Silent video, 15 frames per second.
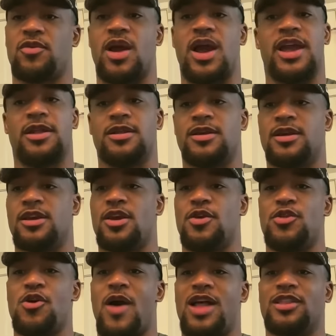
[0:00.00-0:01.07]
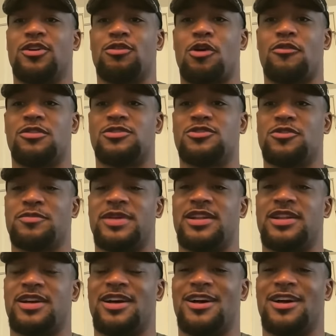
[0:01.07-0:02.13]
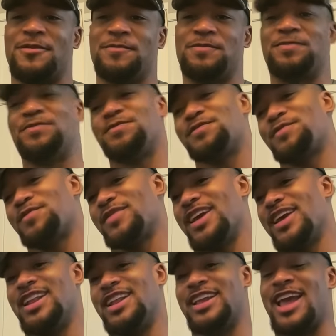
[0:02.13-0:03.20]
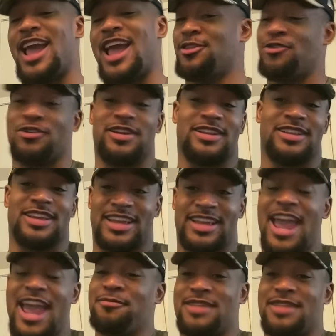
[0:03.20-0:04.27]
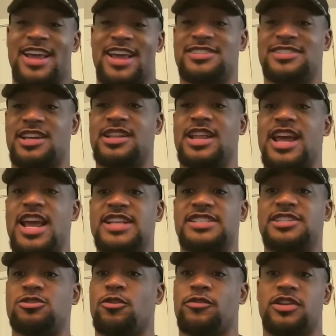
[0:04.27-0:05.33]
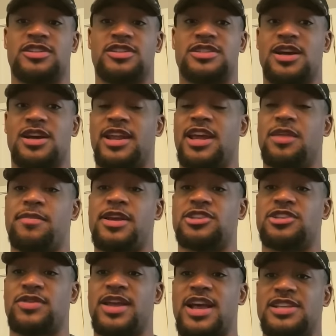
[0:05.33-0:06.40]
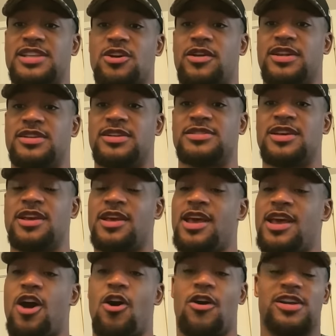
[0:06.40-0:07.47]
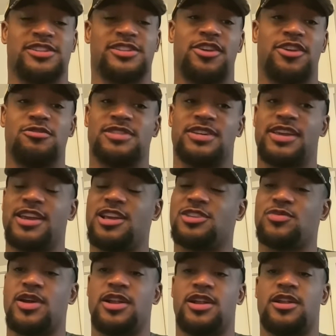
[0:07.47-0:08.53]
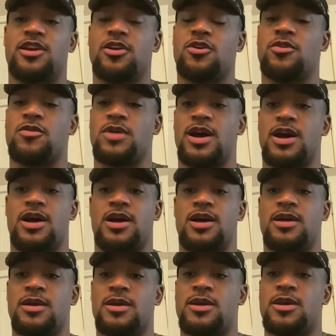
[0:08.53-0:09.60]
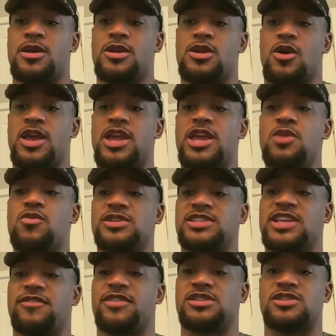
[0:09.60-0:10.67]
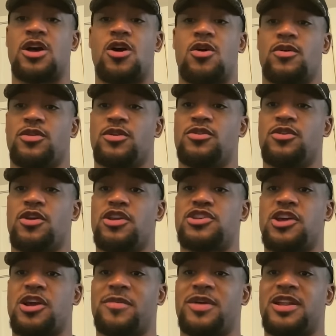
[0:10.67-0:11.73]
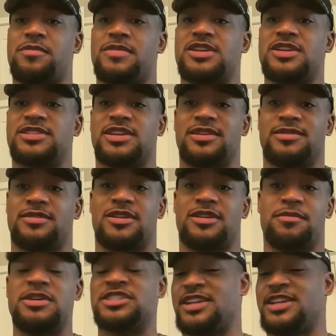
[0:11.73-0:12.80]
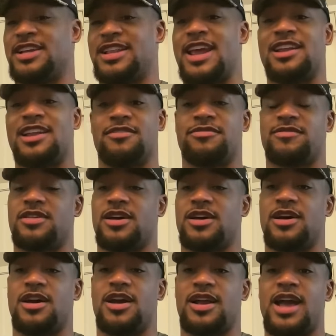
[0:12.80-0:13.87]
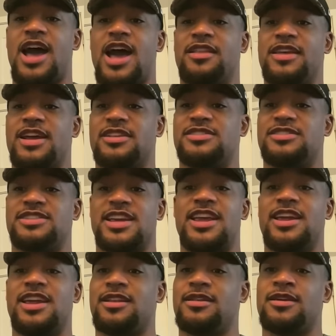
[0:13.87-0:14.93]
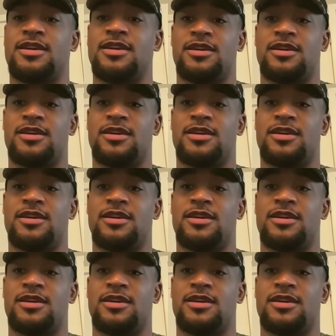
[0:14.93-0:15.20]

right. You know, I look over to him in the um, in the game during the game days, Sundays. He's over there studying, make sure he has all this, all his cues and keys ready to go. Uh, you know, he, he wants to give it his all. You know, you're talking about a Michigan Michigan native, a uh, guy that's seen